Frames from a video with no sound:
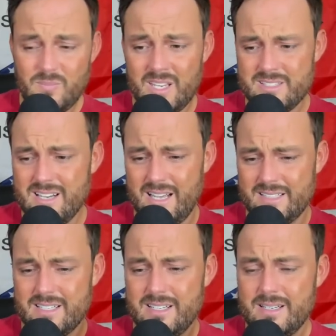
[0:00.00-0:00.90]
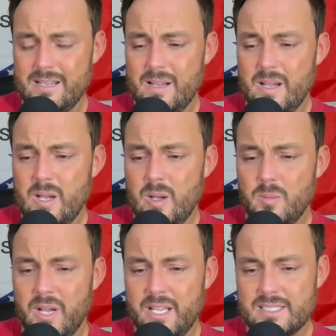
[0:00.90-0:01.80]
It's not.
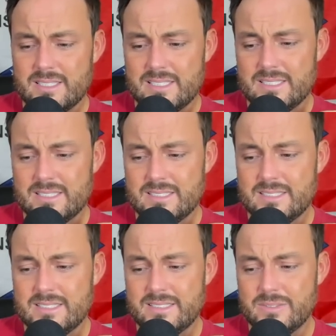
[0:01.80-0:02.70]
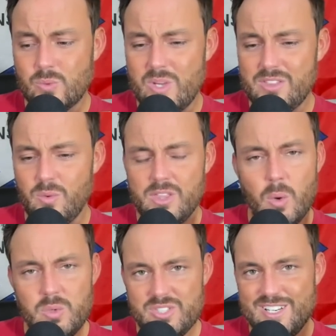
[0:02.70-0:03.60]
But when
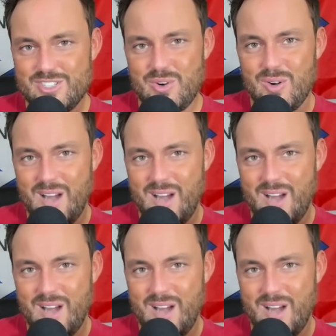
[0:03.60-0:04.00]
those things start